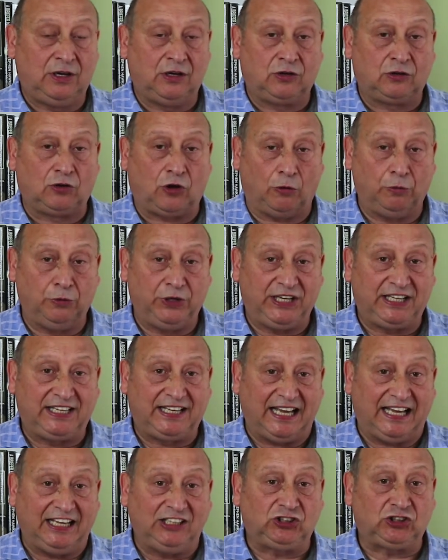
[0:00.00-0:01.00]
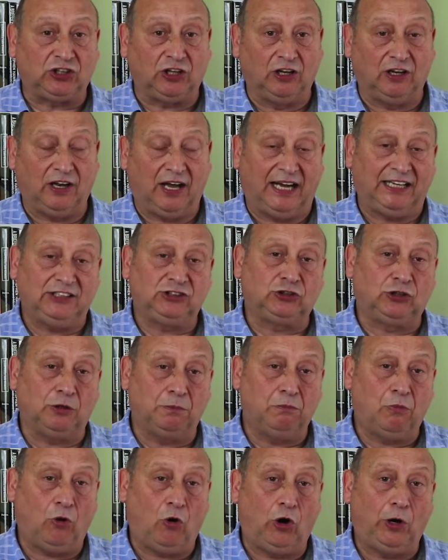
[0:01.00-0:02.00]
communication lines. The
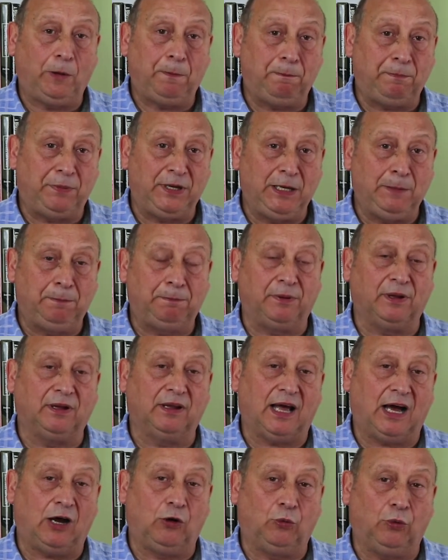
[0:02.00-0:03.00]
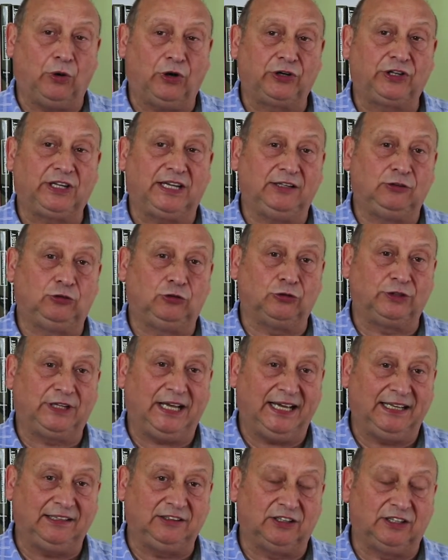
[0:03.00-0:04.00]
more people are working
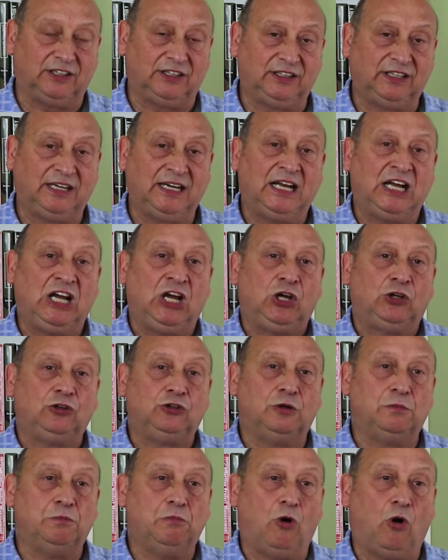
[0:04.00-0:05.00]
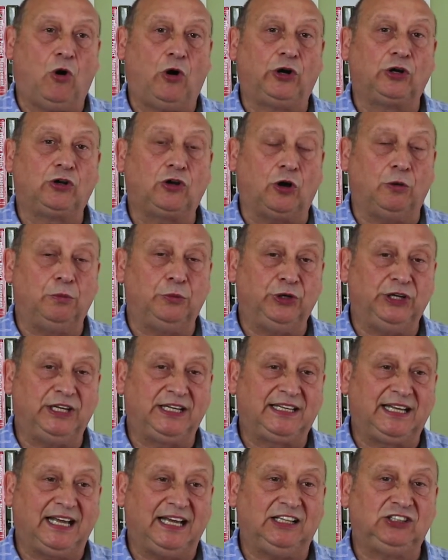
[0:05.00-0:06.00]
together, the more
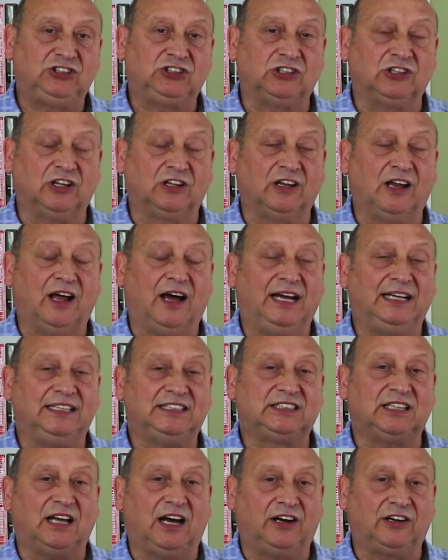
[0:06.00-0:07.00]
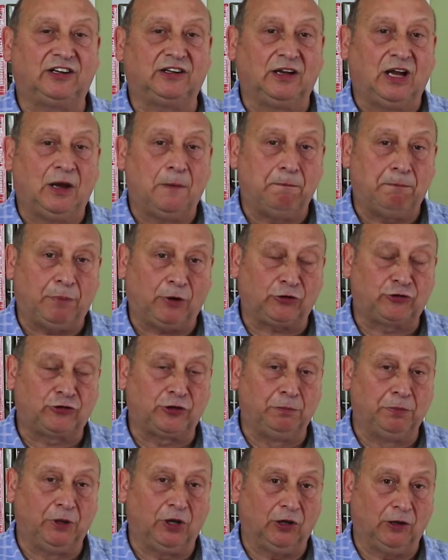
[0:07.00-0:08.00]
communication lines are
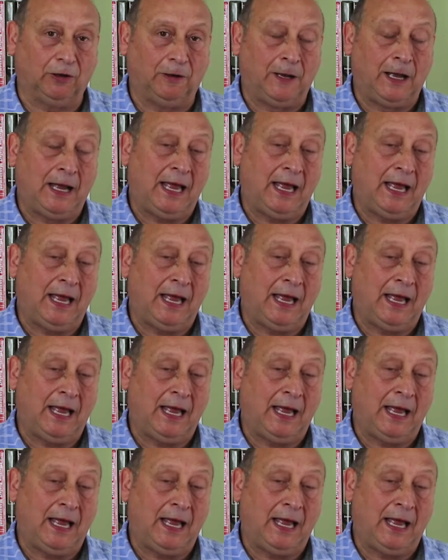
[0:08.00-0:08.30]
possible.